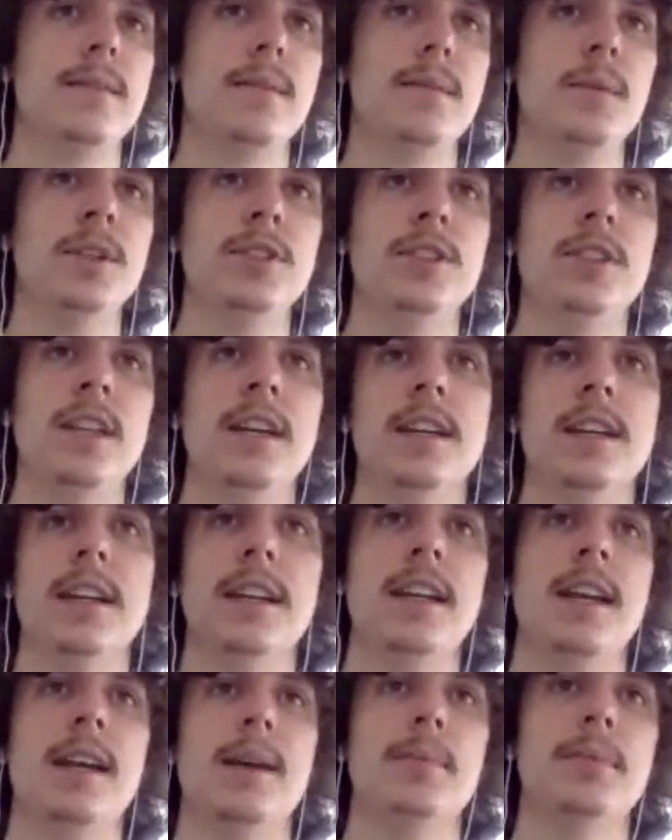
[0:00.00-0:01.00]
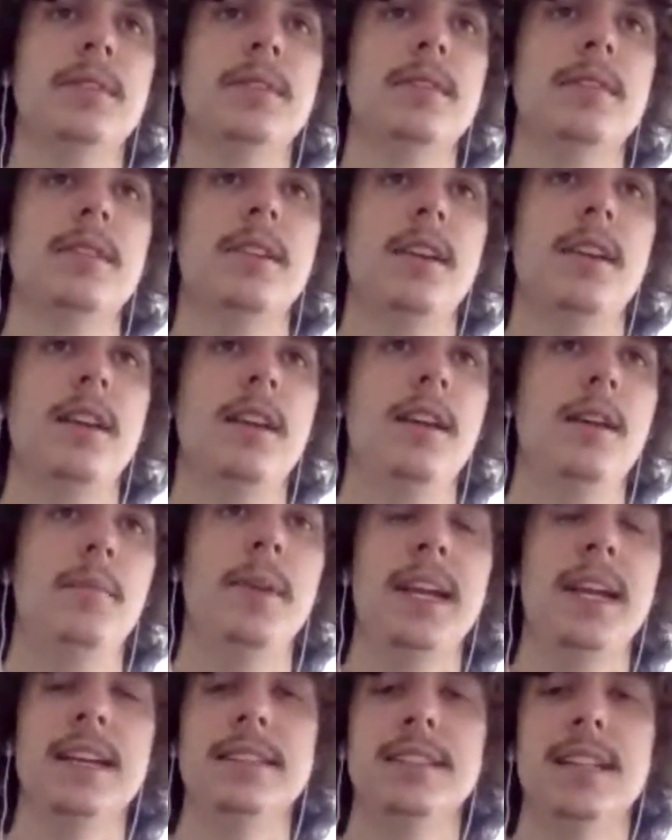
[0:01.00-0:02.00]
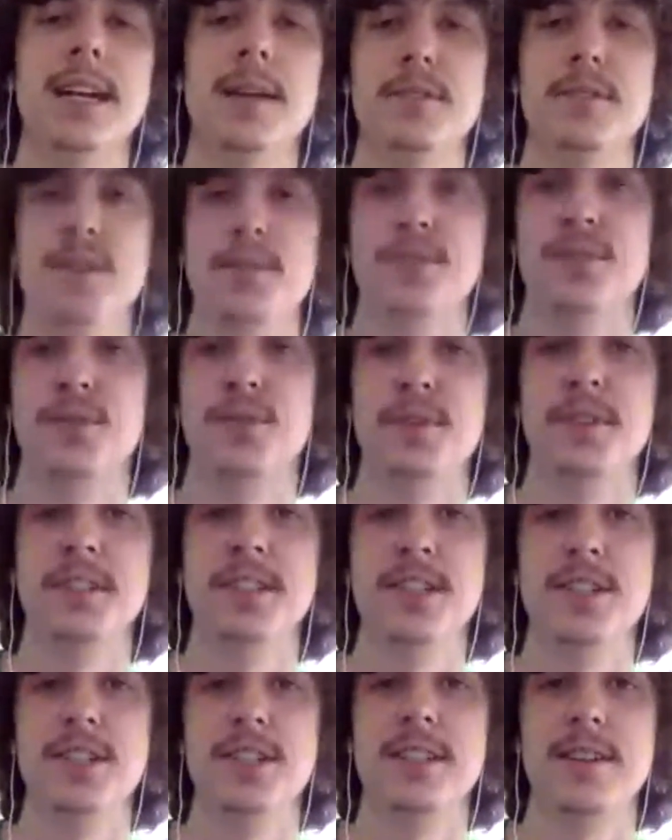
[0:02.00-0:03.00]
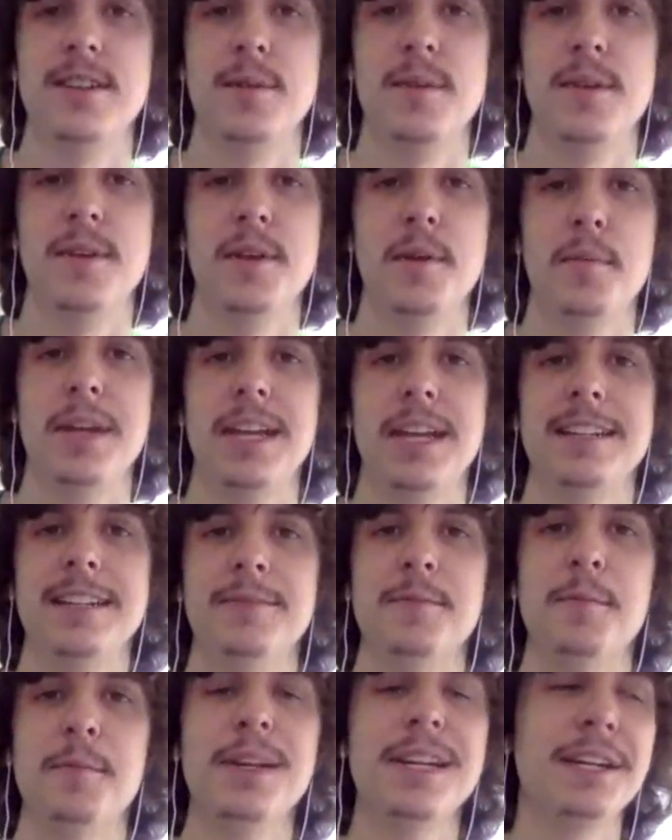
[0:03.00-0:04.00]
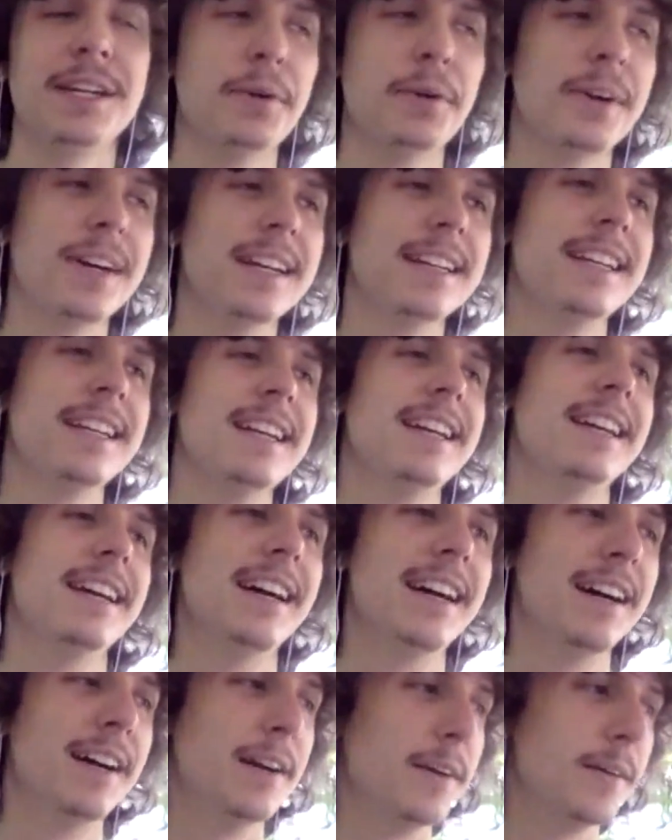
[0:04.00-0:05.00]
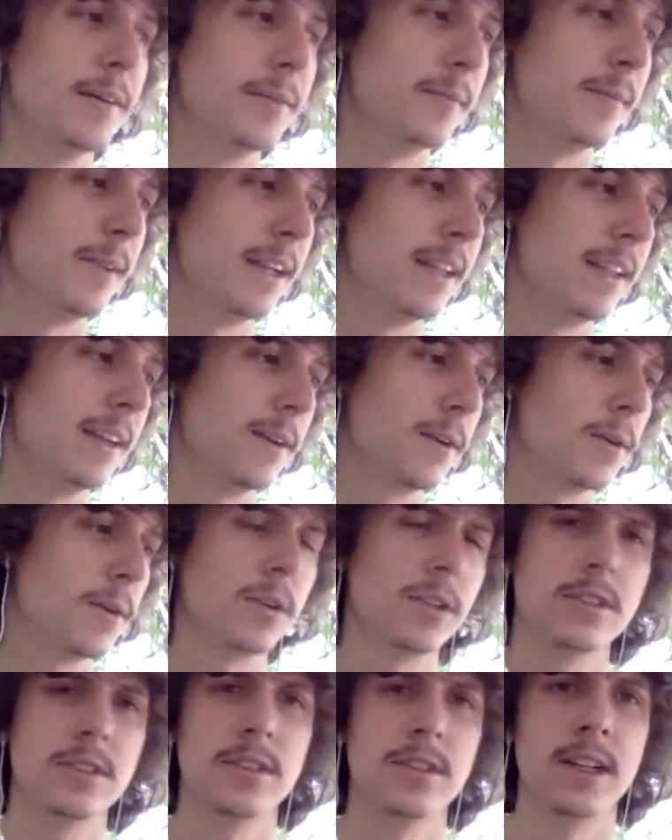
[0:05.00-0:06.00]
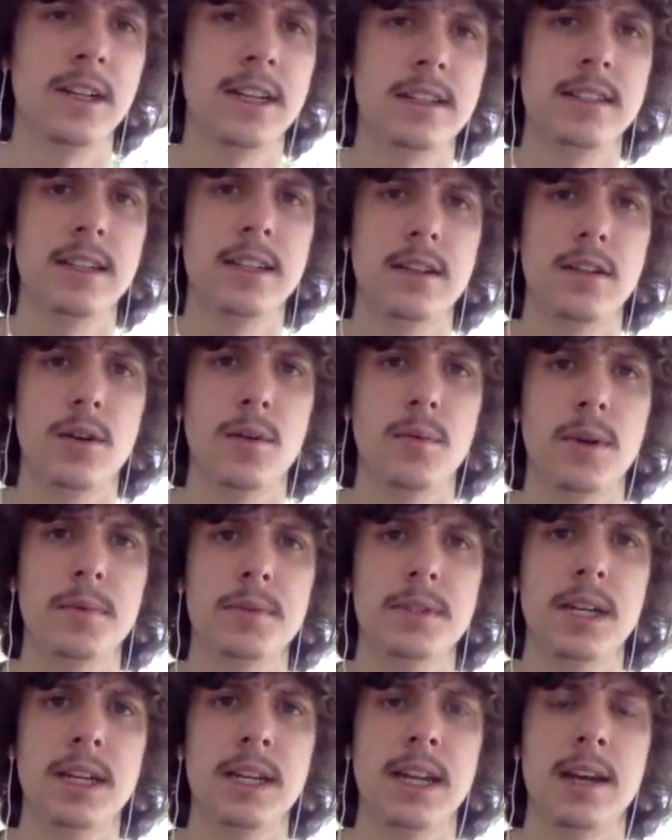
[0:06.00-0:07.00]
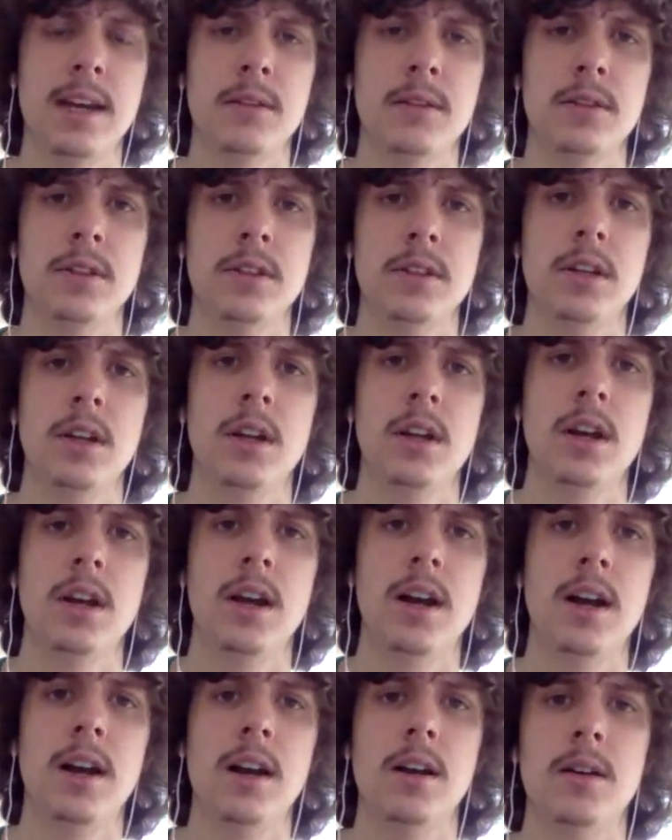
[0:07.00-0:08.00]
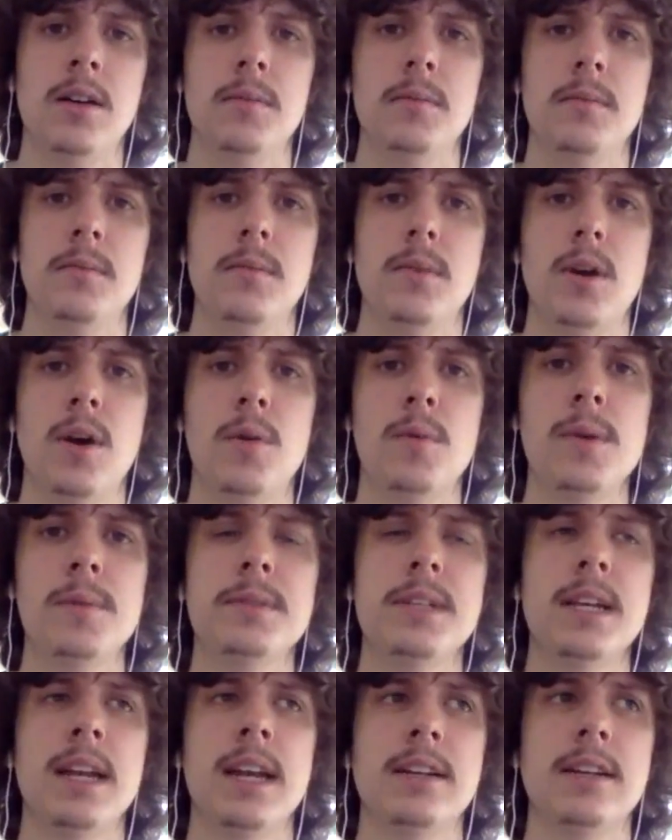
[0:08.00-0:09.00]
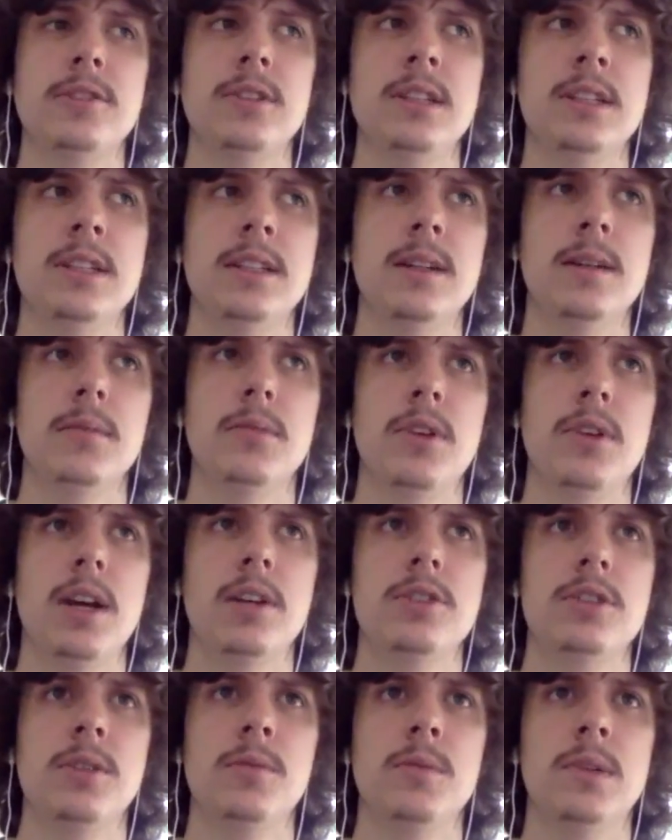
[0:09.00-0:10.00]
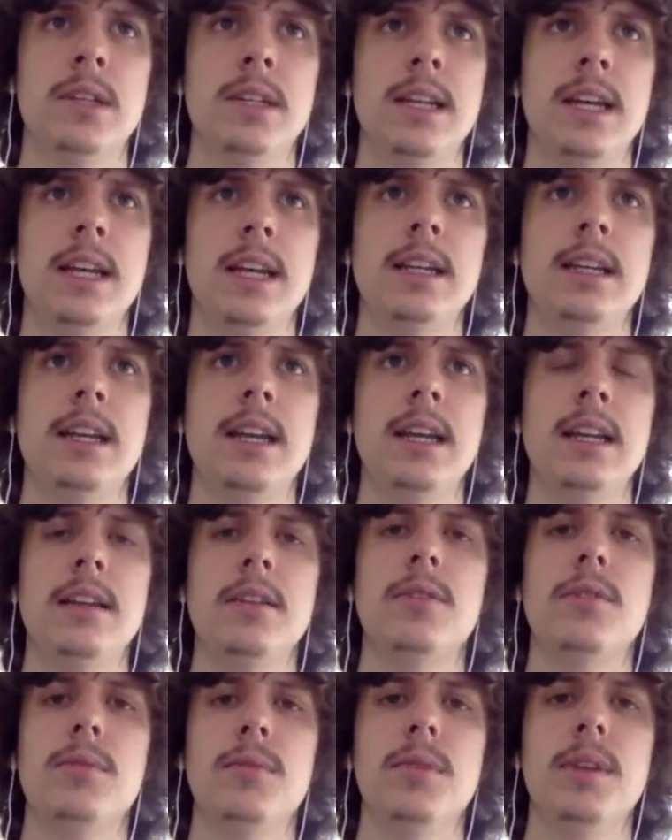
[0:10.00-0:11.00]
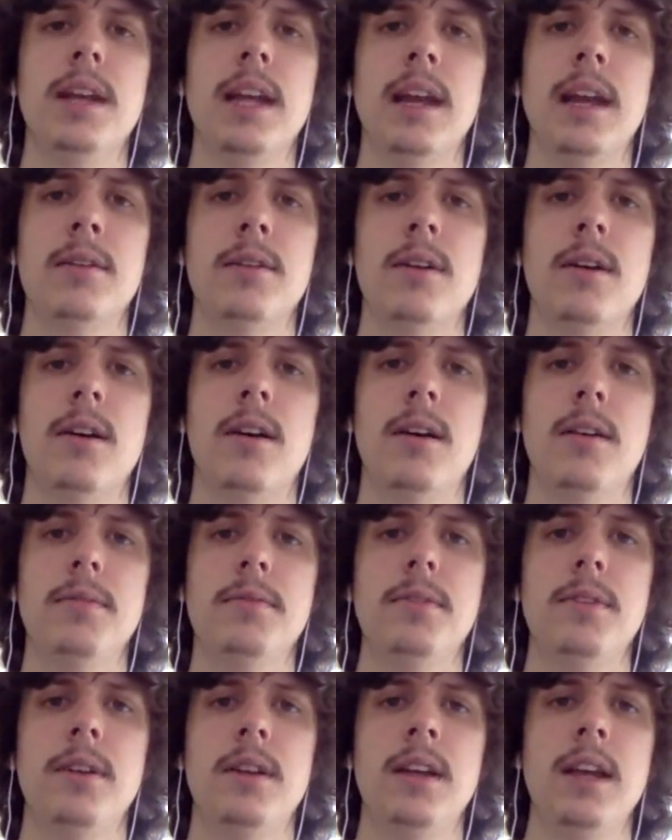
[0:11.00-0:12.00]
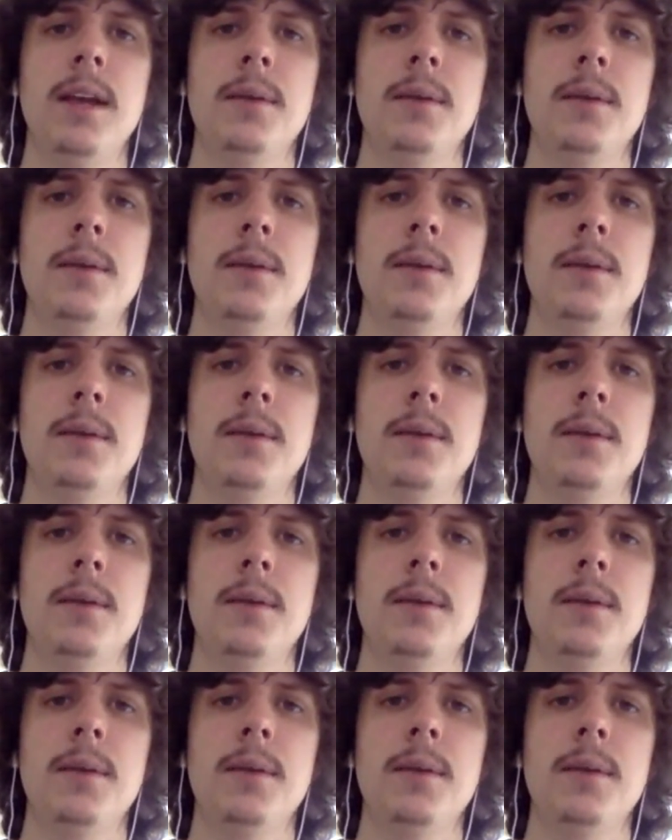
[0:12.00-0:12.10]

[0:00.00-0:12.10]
which that kind of happens. Man, time zones are really just a pain. But anyway, and then of course, like I said, our website counter, our website actually ended up crashing one day and it threw the counter off.